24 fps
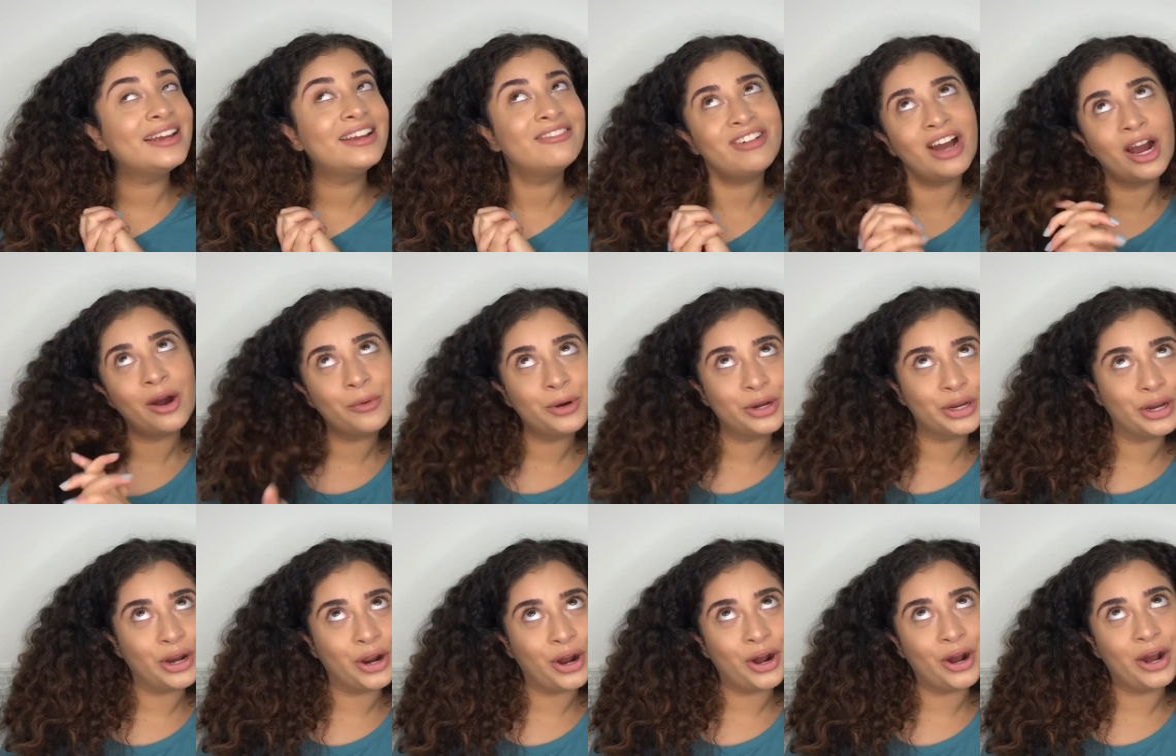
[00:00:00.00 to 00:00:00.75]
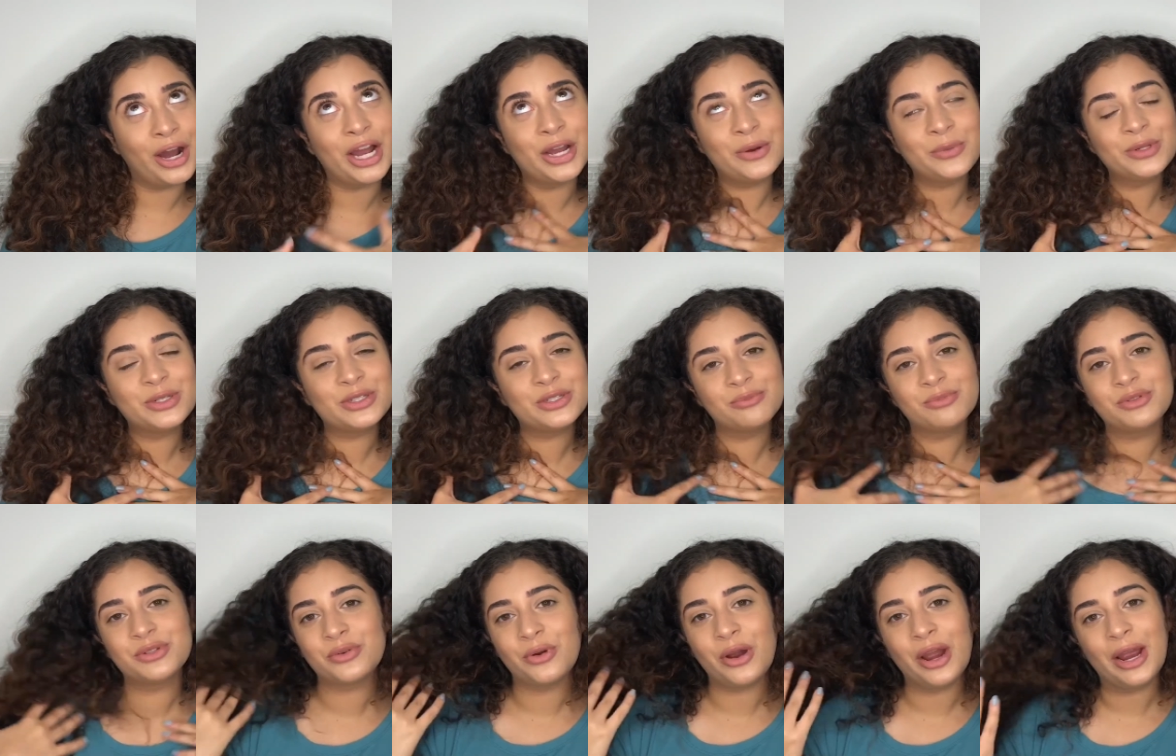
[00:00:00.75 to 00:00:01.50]
If I were y'all, I would
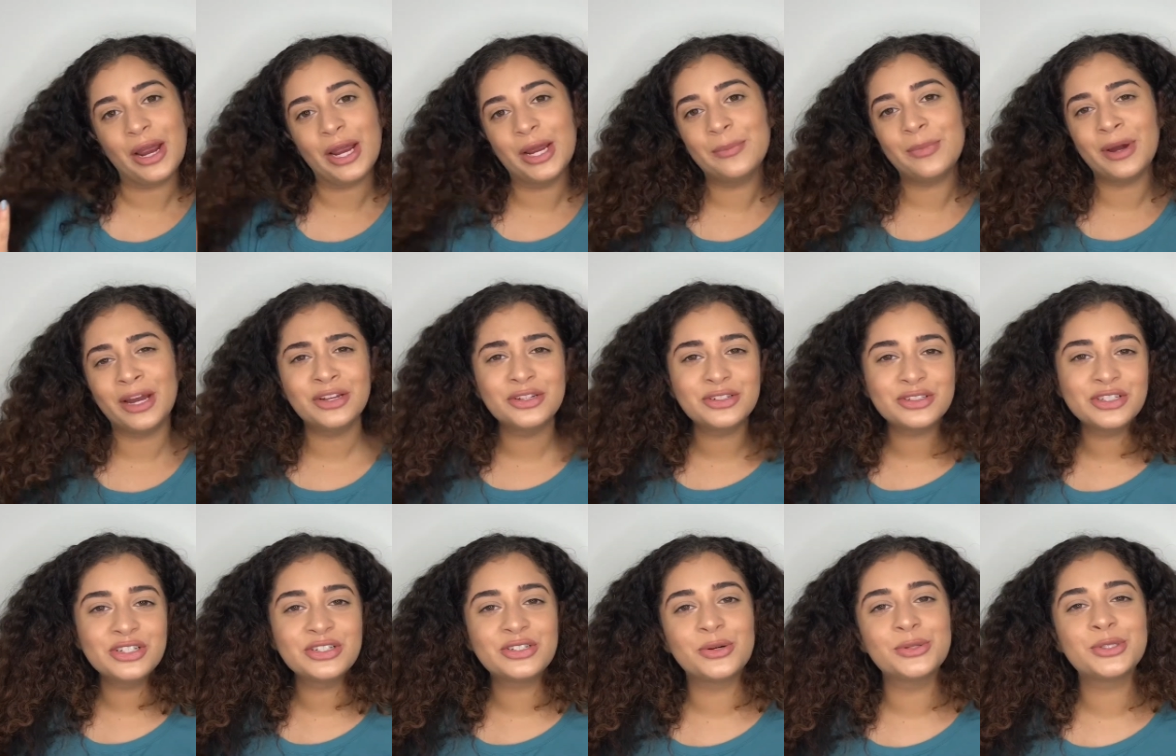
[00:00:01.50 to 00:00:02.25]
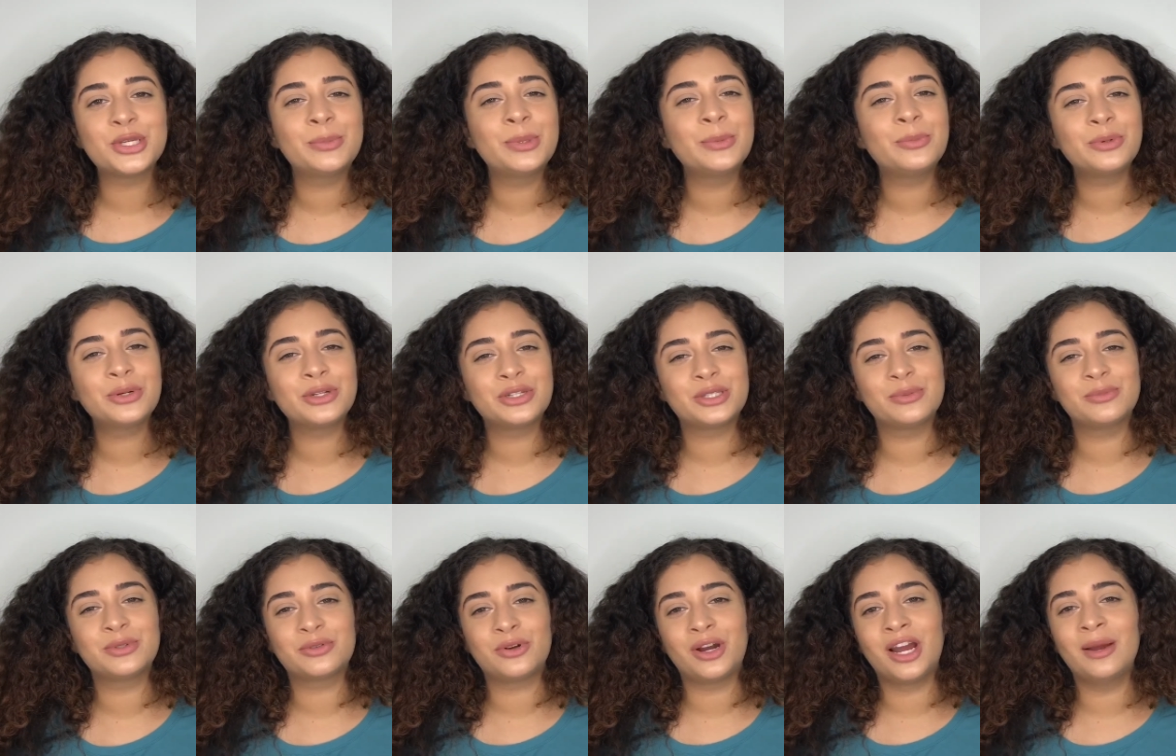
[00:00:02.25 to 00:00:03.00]
subscribe. I usually don't tell people to
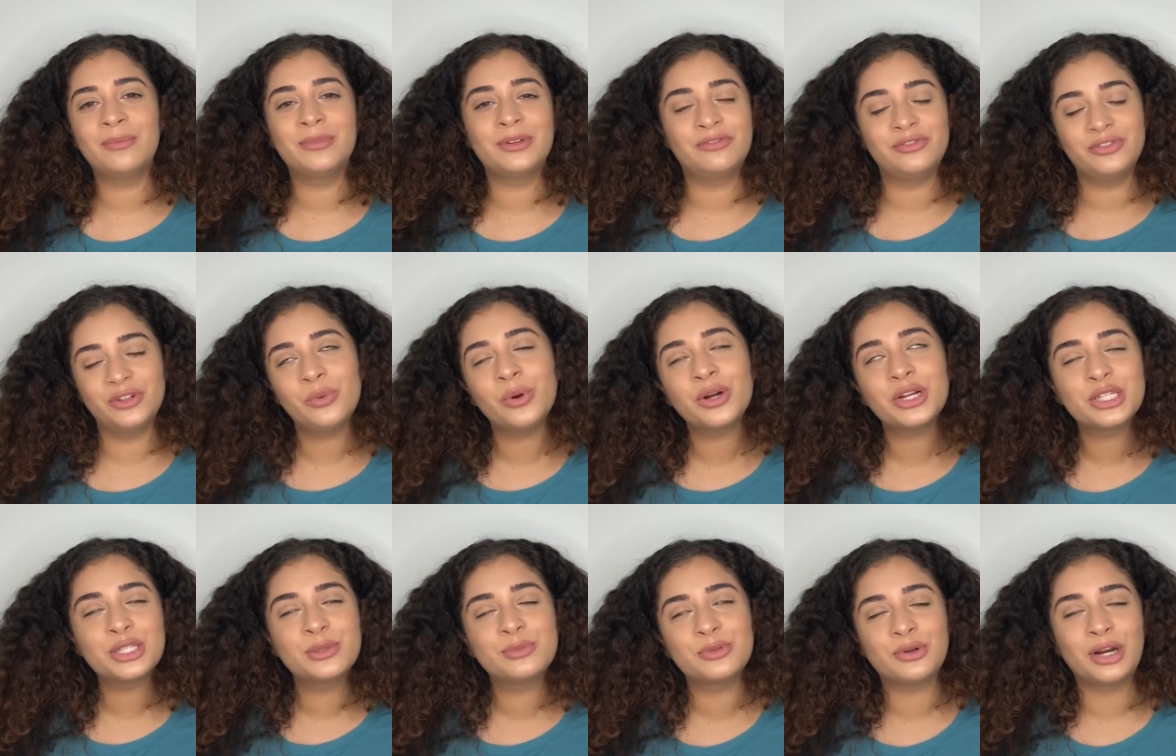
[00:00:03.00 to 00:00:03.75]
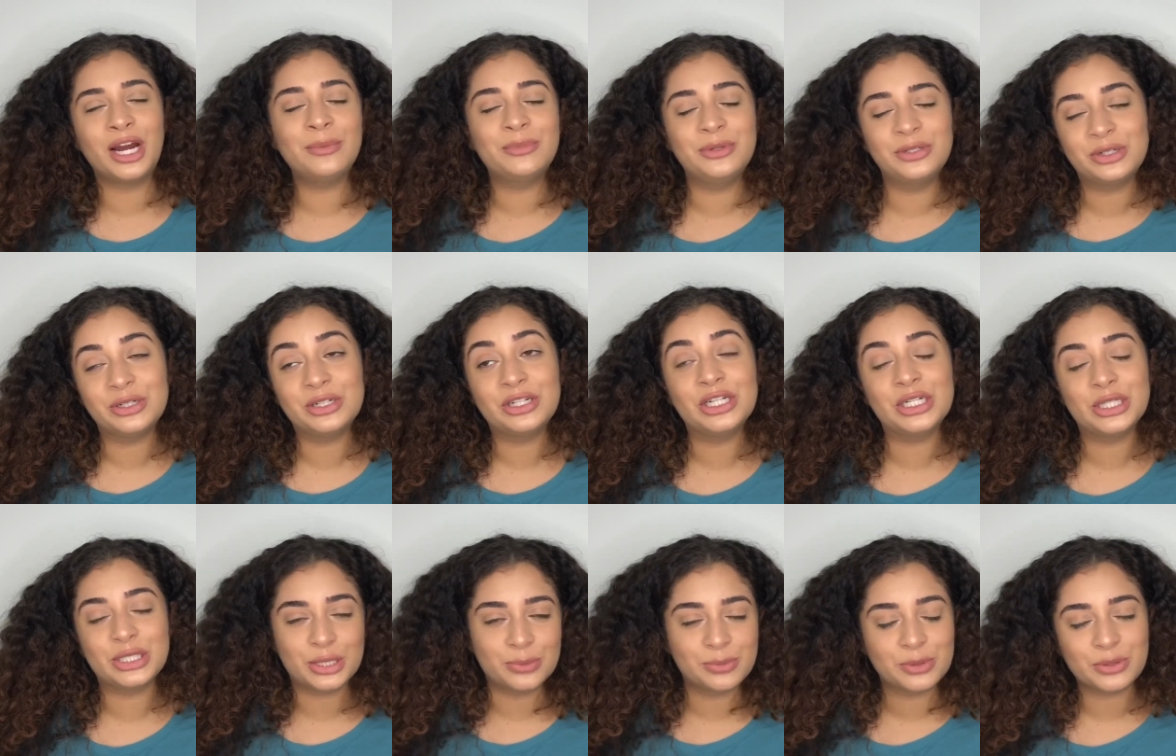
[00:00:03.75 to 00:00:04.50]
subscribe. If you want to subscribe, you
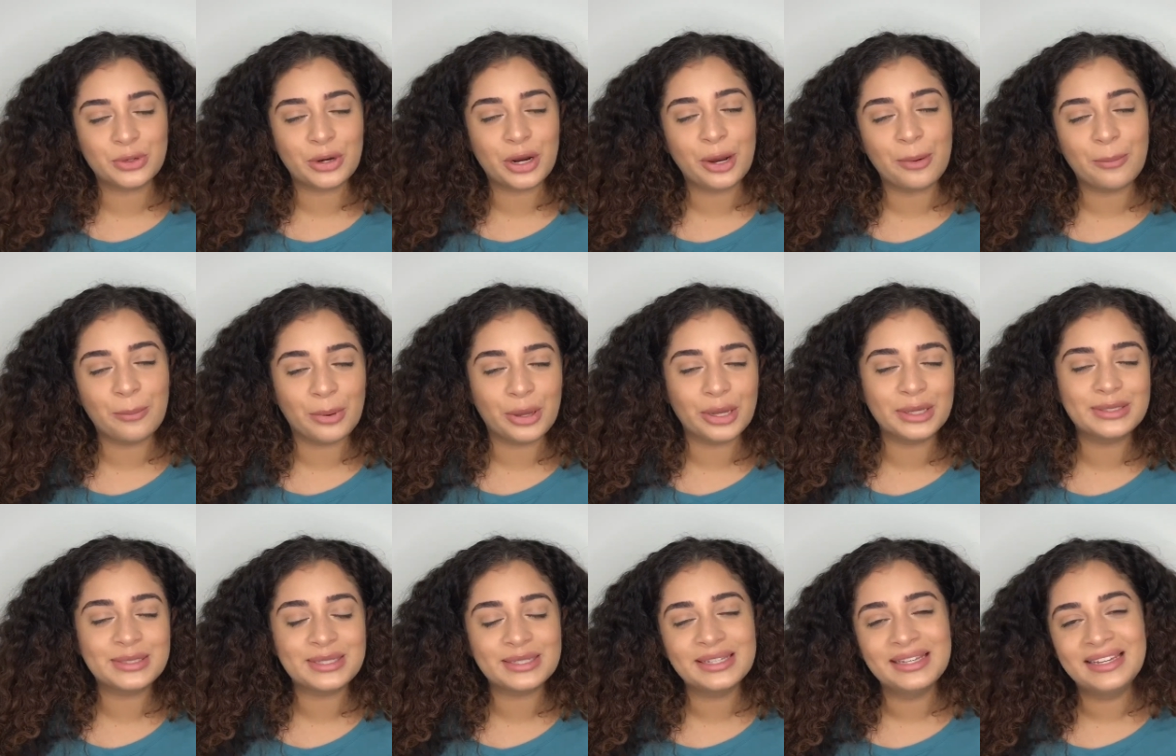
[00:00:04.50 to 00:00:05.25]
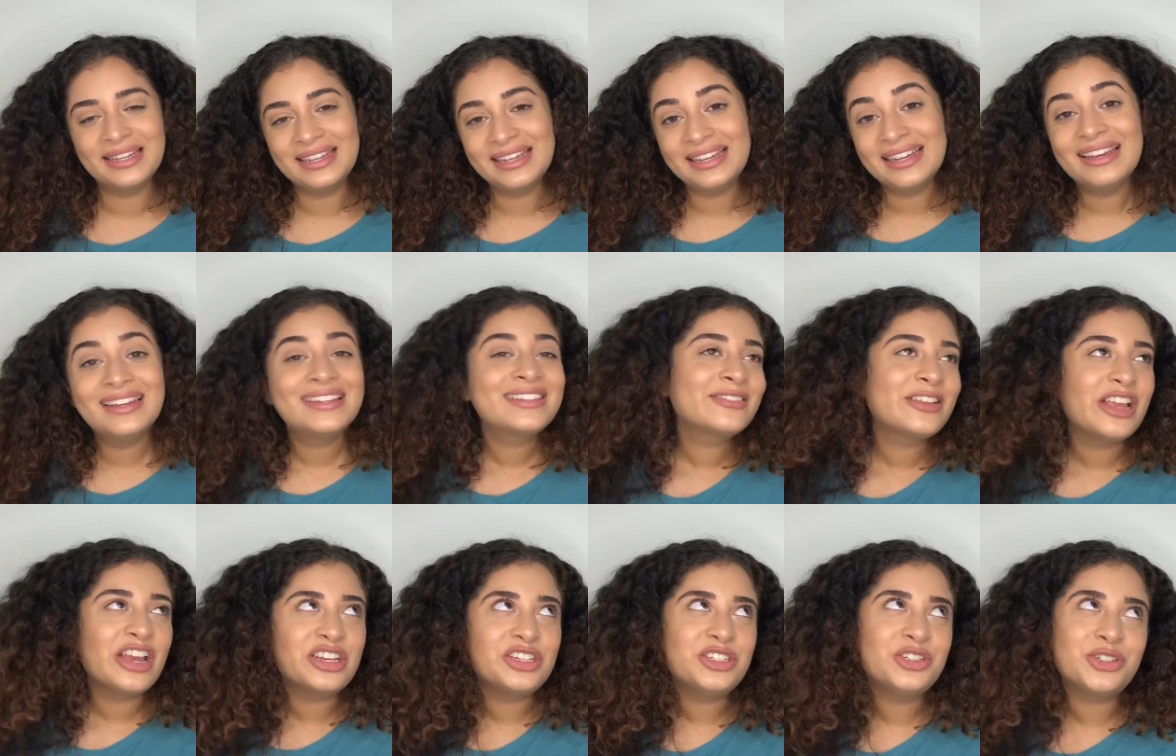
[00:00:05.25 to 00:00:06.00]
can subscribe, but
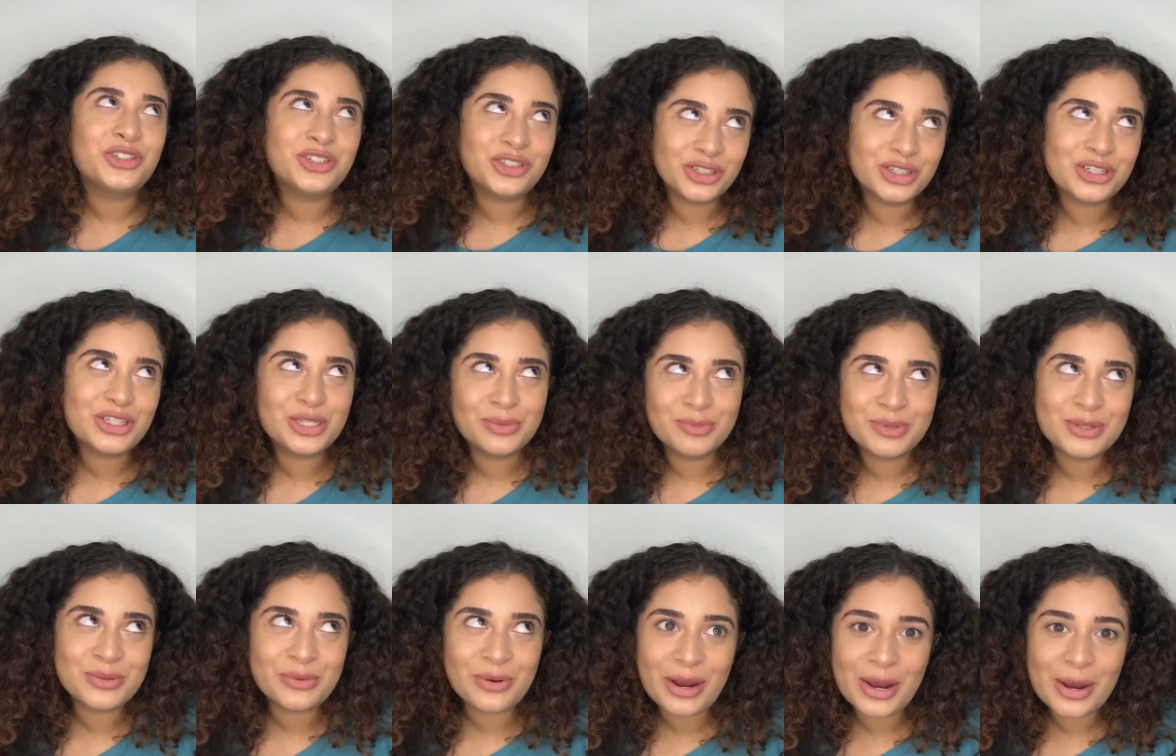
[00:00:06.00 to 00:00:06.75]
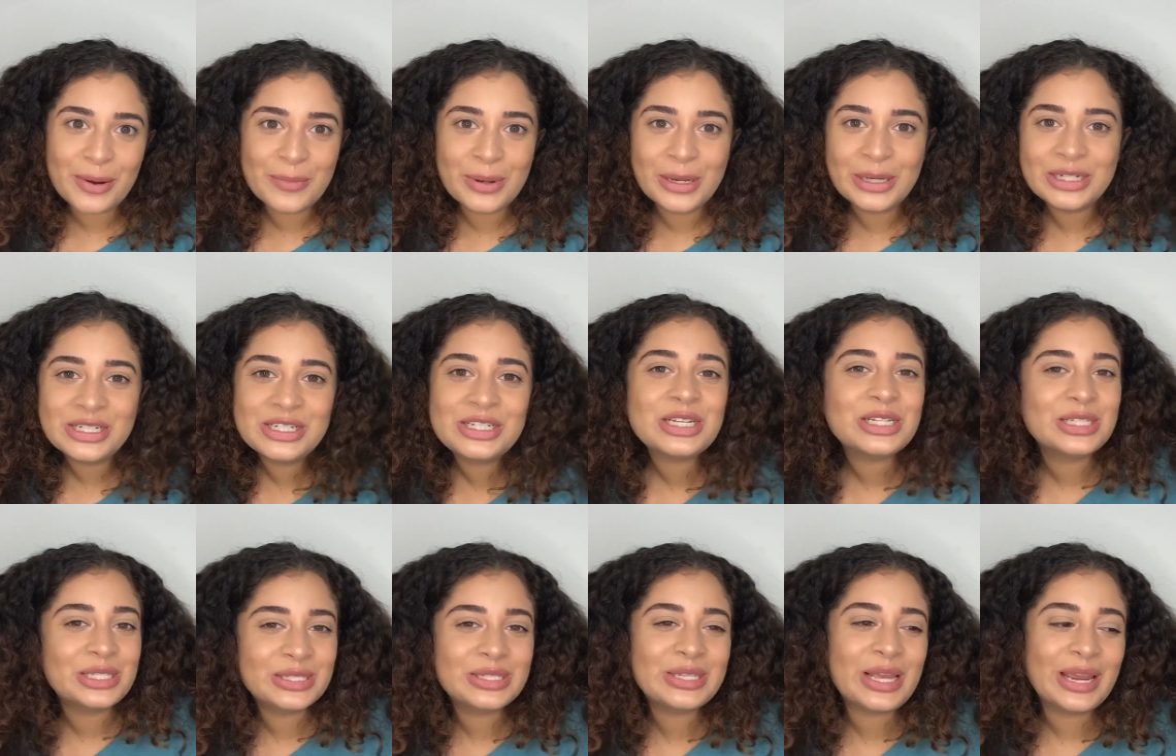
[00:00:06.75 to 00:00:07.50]
you should subscribe. I'm
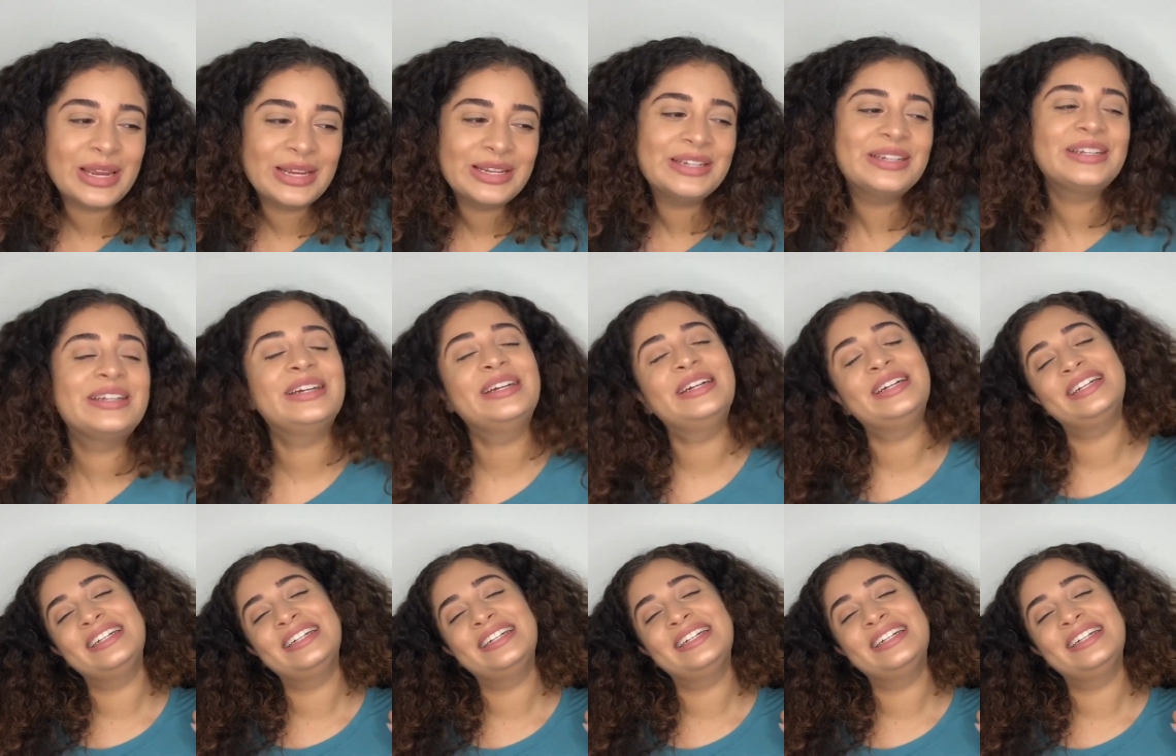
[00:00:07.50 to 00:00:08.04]
just saying.